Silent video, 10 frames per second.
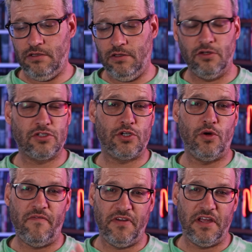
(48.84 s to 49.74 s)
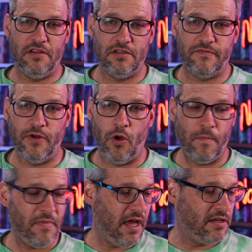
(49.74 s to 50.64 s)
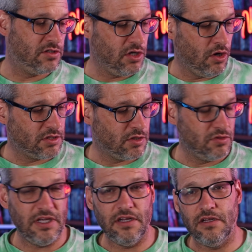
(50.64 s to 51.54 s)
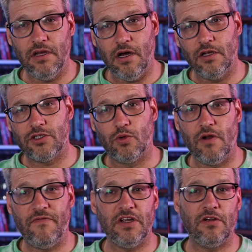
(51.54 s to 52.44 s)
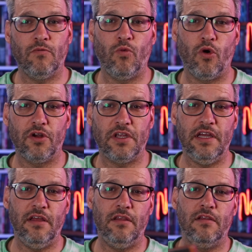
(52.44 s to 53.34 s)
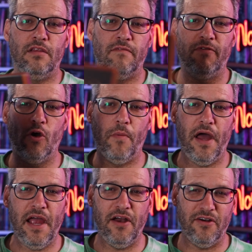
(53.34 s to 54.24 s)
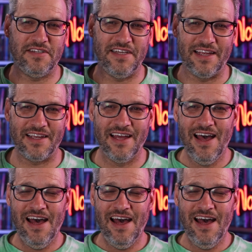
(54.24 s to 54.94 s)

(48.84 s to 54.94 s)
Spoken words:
looks terrific in this film, and she also did terrific work in the film Heretic.